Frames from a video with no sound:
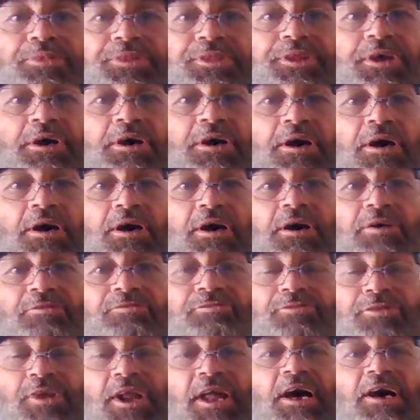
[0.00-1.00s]
the uh,
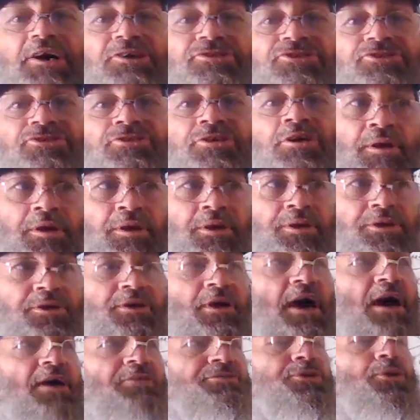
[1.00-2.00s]
flesh,
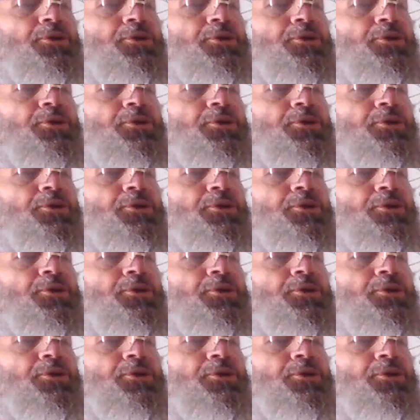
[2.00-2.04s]
you have